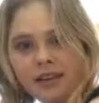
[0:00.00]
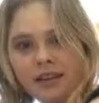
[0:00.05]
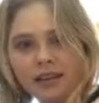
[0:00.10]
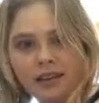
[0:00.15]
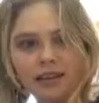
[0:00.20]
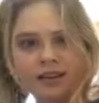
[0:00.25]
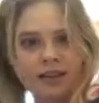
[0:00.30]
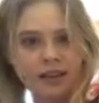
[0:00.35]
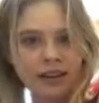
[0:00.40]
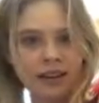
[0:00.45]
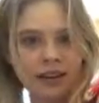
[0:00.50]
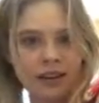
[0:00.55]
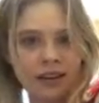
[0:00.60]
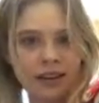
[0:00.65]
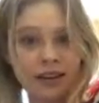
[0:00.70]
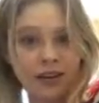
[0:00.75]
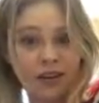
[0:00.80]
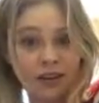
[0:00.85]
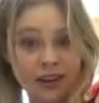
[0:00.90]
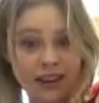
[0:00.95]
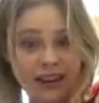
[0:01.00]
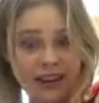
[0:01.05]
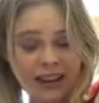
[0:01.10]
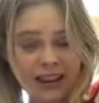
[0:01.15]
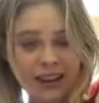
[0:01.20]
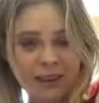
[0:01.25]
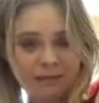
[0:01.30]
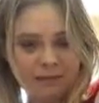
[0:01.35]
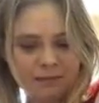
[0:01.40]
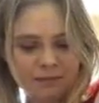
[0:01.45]
is the
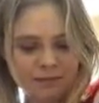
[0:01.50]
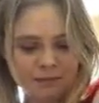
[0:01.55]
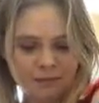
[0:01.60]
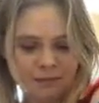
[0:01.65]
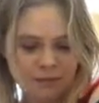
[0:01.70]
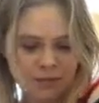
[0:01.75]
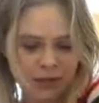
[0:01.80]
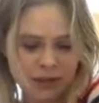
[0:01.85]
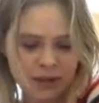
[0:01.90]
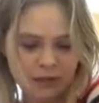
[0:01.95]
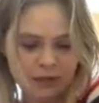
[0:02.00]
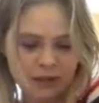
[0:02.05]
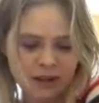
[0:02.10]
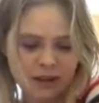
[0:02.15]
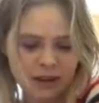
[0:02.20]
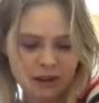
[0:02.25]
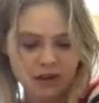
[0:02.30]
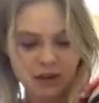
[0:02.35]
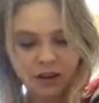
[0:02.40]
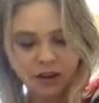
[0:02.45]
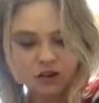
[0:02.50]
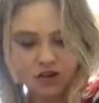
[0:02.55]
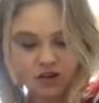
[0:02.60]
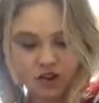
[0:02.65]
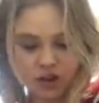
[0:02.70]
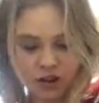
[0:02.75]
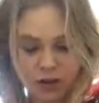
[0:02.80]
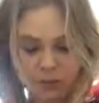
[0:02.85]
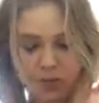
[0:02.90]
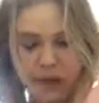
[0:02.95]
green, blue one. It's called
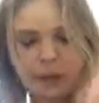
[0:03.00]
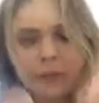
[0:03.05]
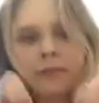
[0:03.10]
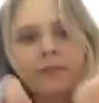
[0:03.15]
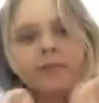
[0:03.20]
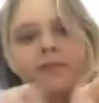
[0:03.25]
Charmer.